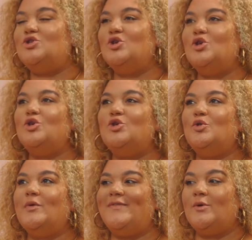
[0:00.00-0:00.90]
Do
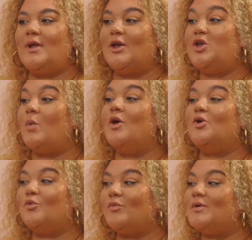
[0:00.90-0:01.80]
you feel like you are
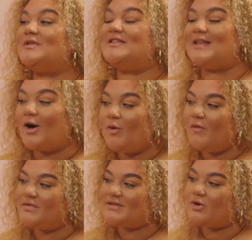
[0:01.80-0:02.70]
your real
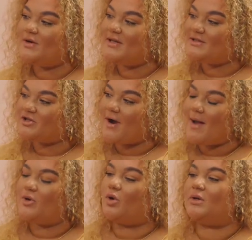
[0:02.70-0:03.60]
selves on
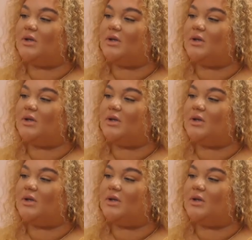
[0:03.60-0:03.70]
Instagram and